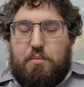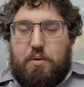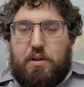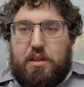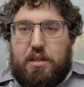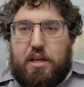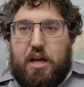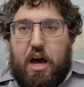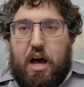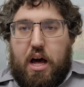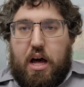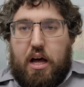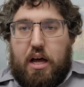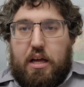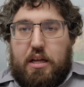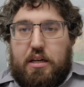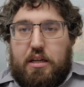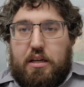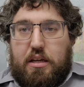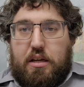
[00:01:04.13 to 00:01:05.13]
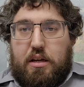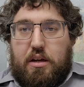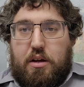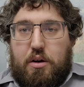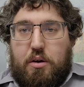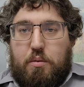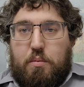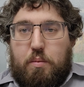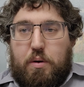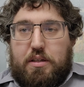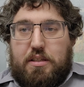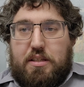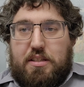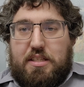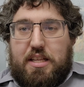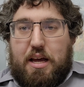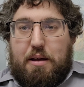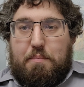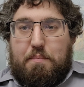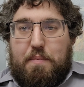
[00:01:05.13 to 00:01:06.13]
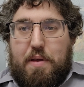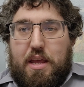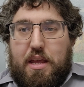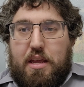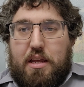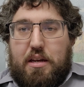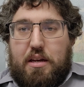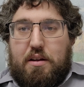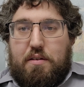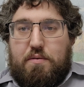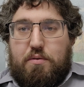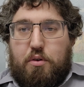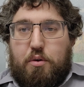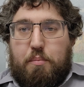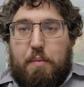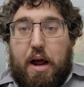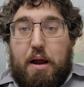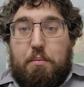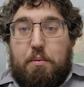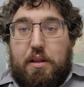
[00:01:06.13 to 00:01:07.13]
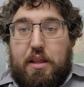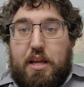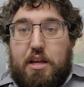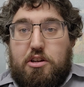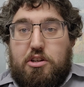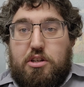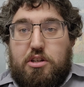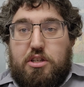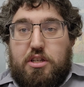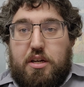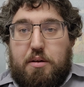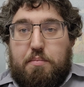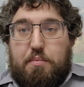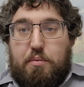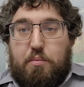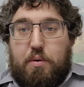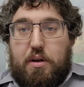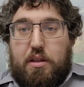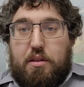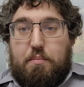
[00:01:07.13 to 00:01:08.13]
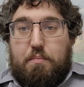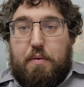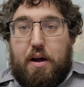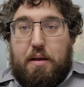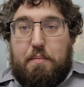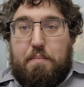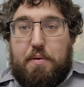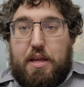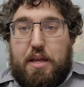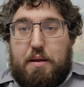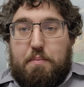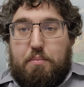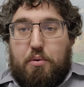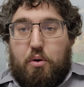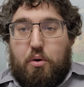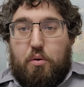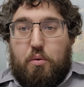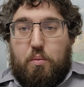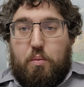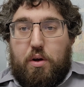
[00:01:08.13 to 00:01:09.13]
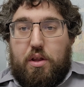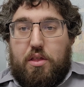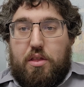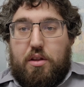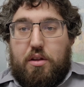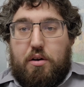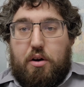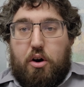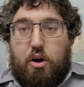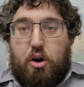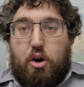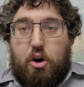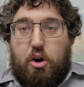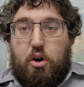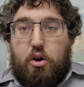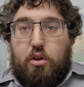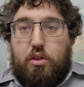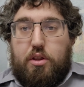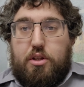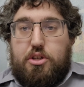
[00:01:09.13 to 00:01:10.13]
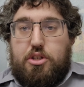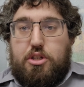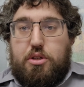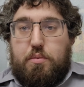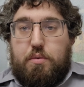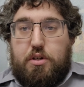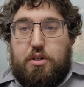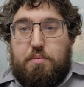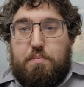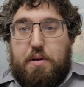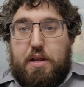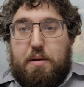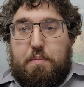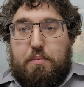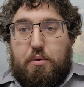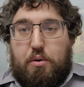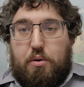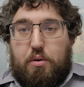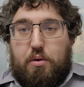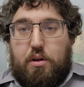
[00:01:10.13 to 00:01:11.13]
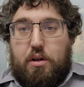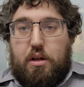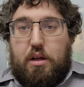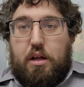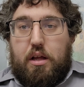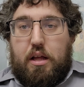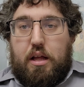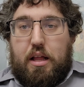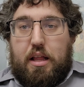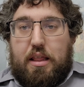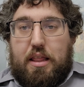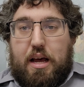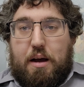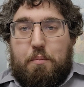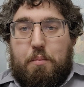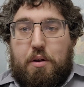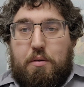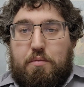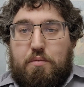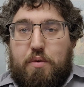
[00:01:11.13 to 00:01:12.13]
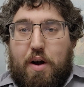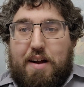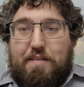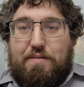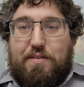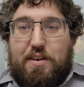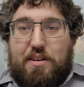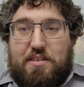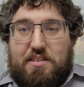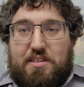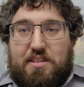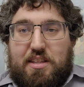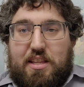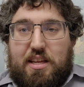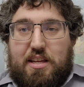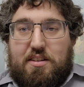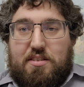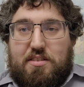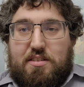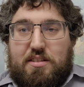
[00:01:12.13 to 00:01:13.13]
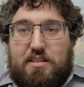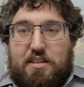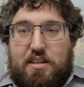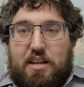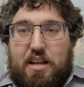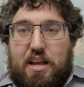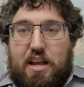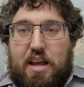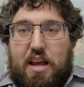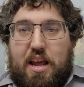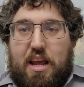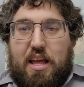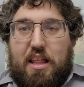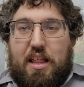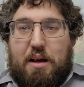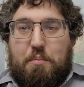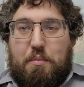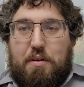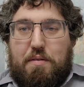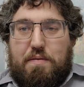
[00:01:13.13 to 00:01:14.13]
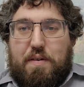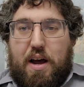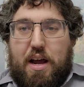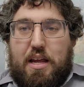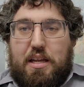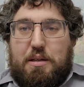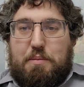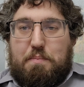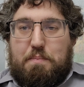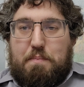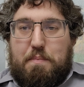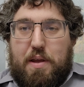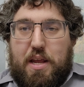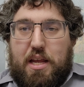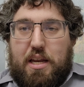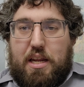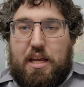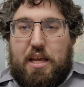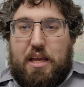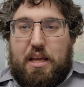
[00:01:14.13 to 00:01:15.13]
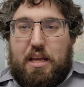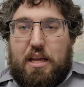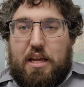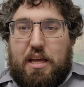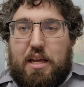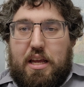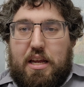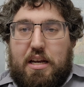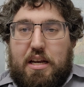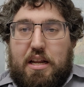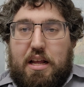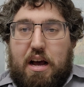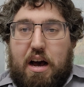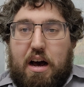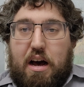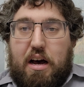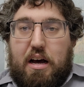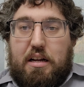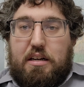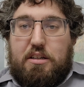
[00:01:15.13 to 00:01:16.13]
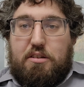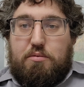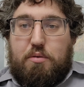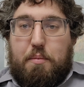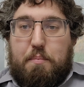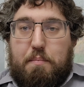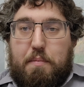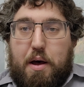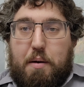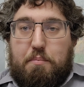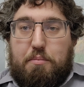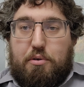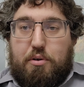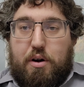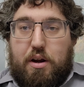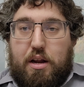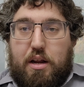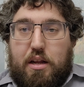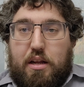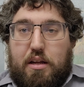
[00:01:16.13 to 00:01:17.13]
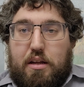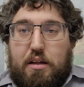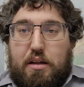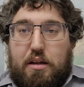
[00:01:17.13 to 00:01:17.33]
with God? What does that mean for my relationship with my people, with all the Jewish people? That we reference this and that we find meaning in God remembering,